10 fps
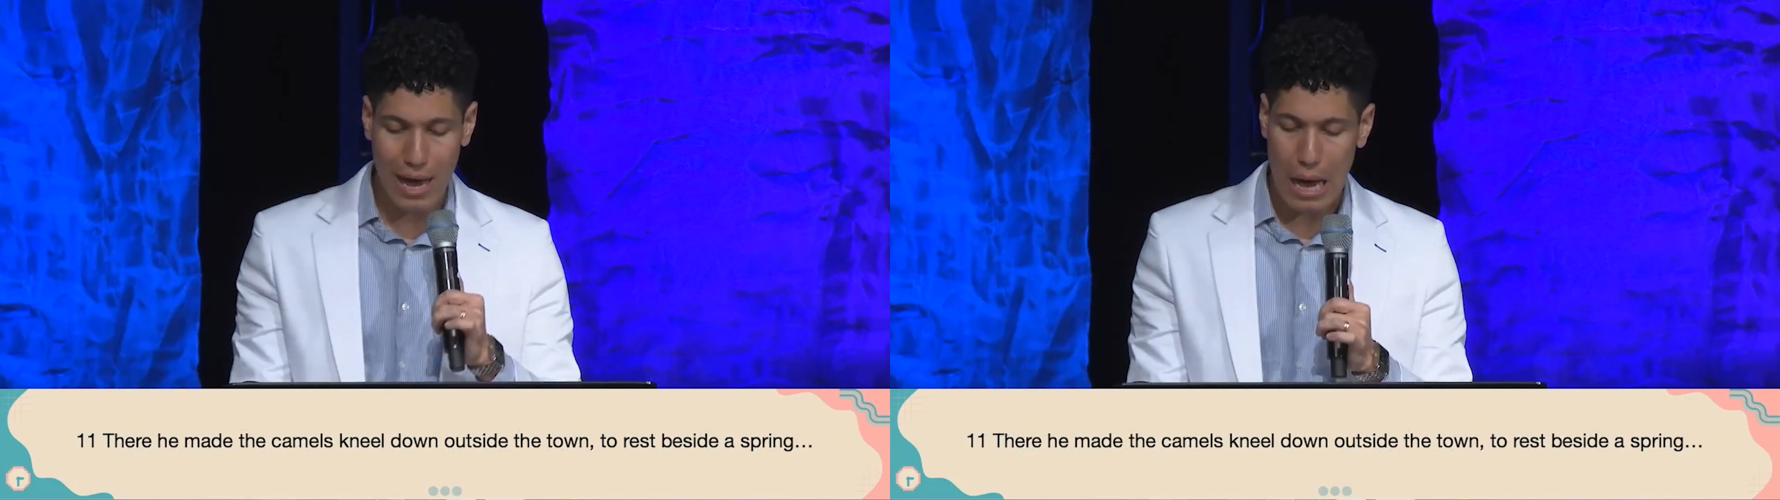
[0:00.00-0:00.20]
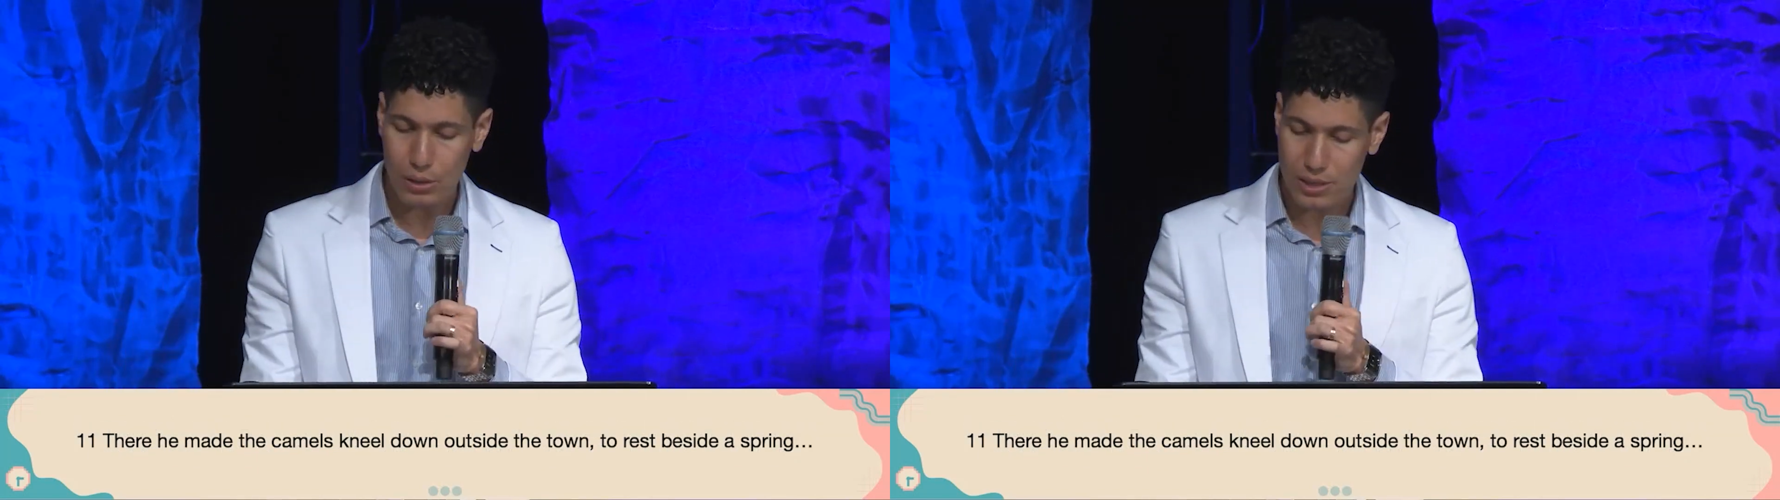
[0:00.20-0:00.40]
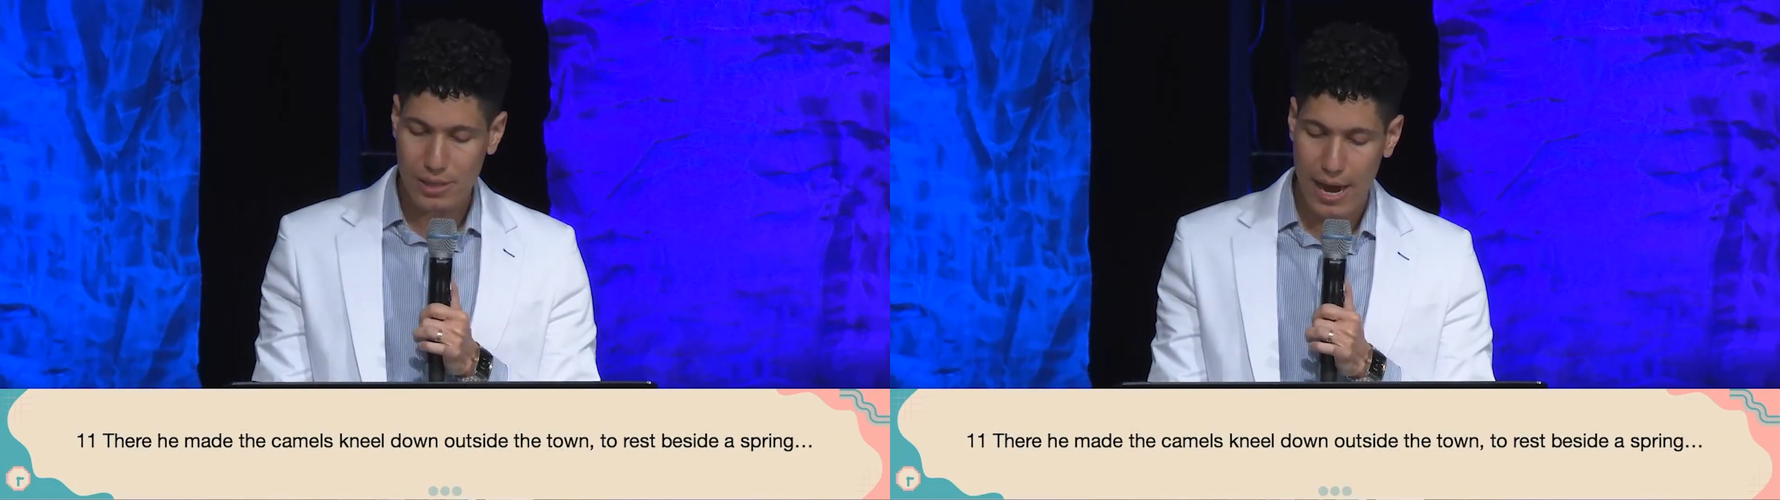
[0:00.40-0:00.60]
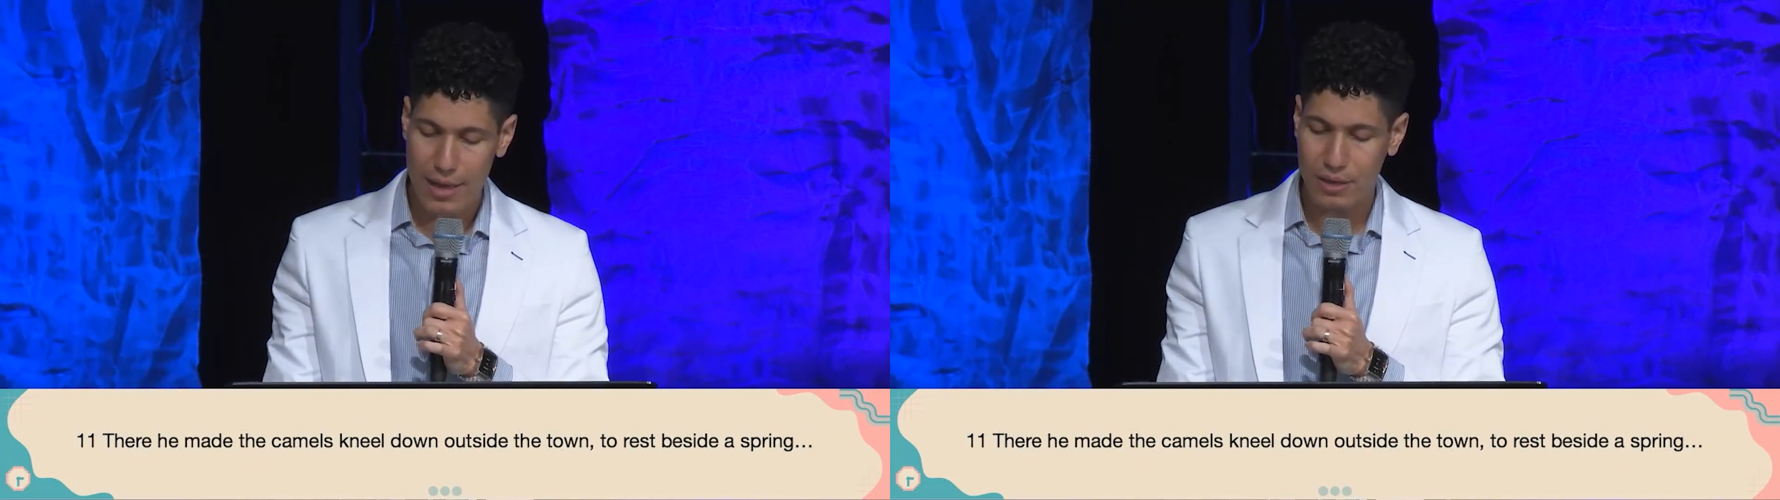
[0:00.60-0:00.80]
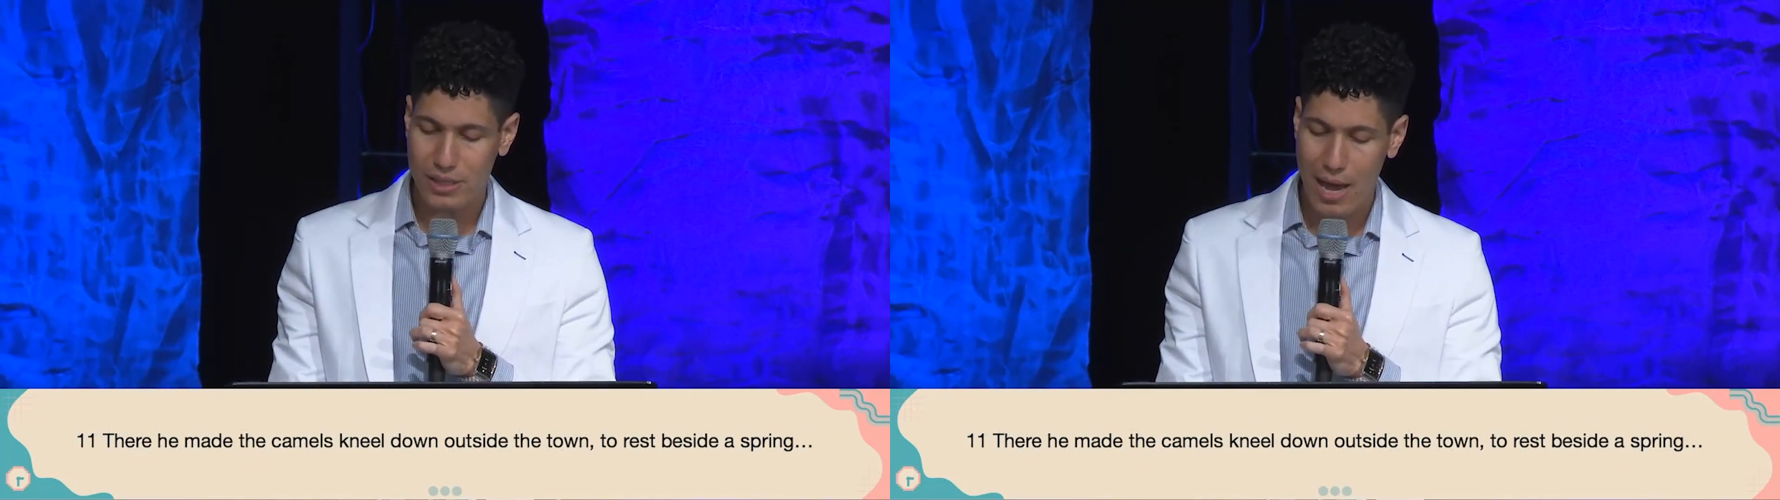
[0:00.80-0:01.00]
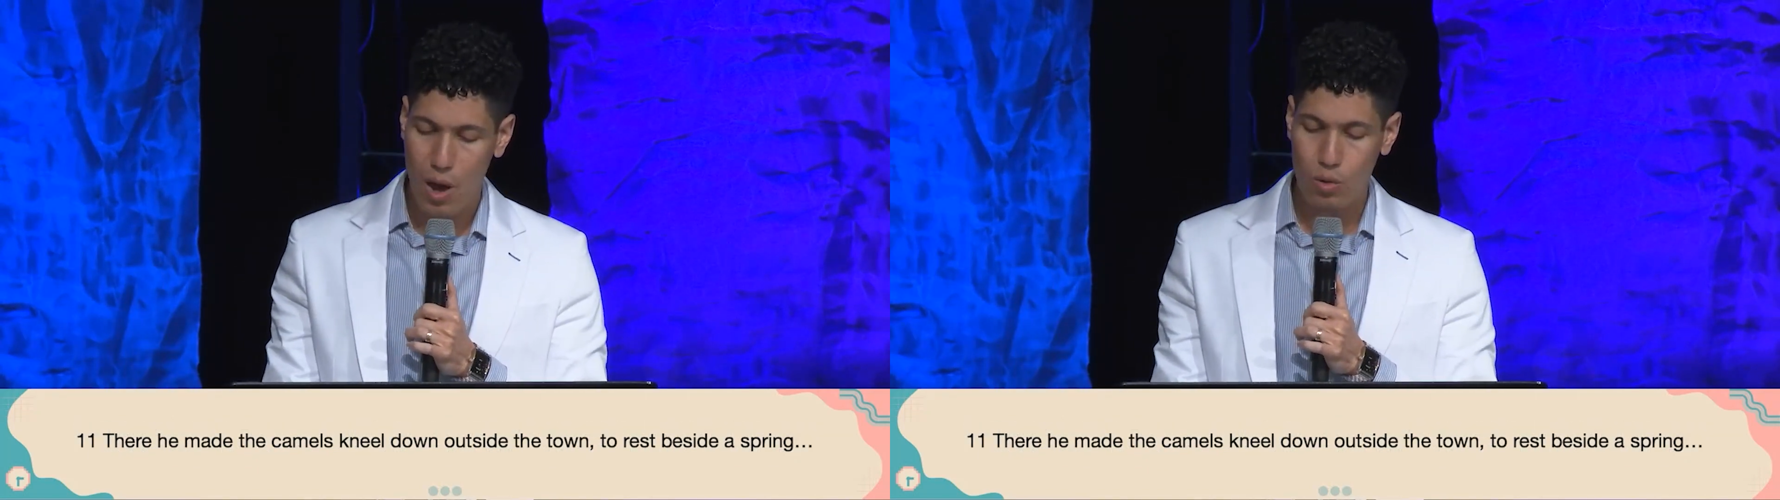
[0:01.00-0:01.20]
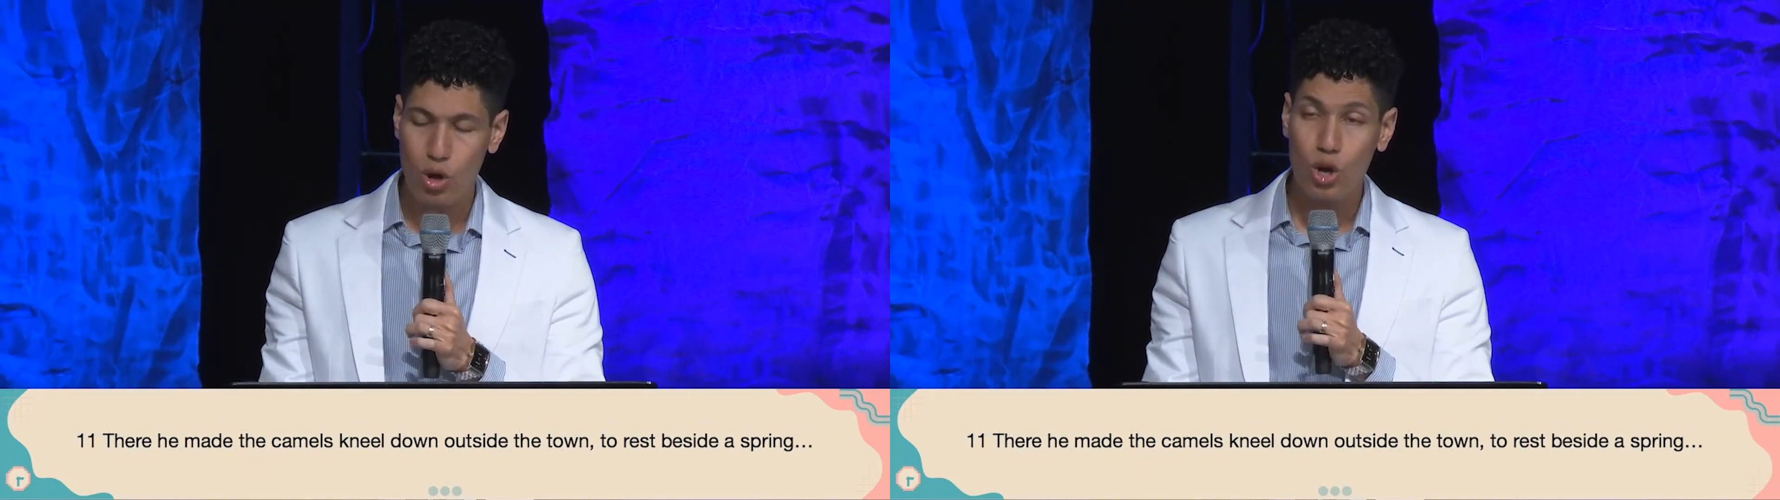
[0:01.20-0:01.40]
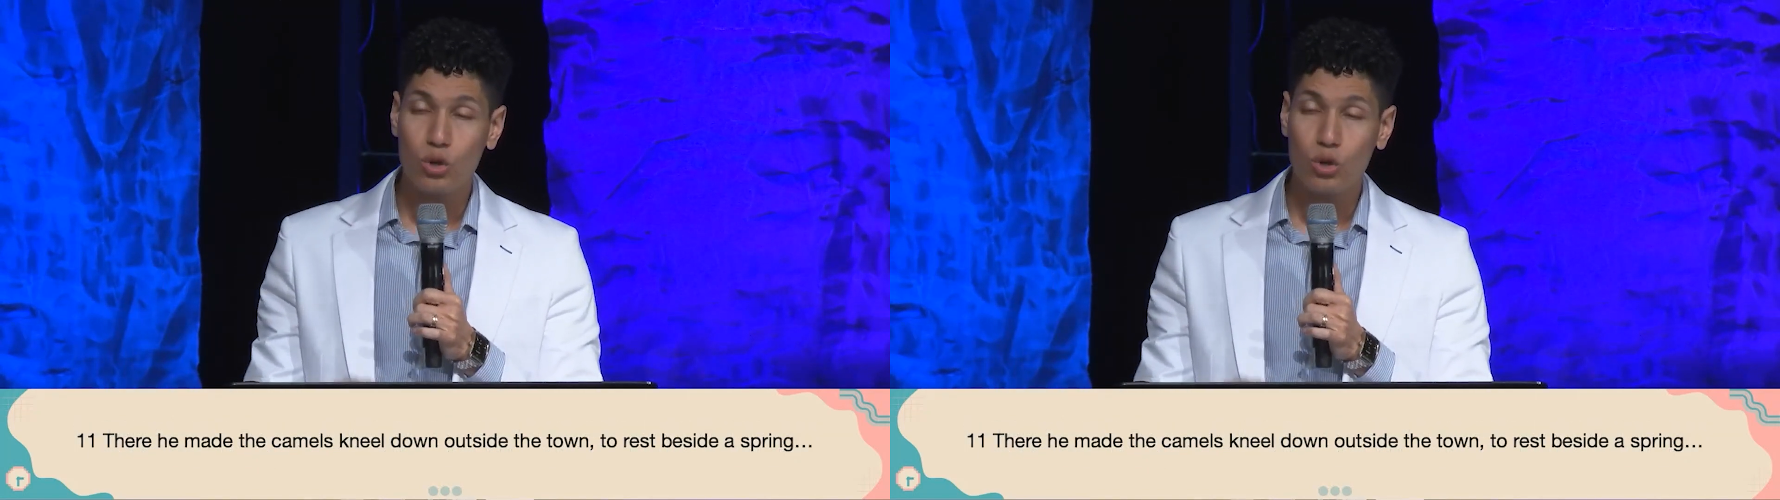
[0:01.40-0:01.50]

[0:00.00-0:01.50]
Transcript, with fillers: outside the town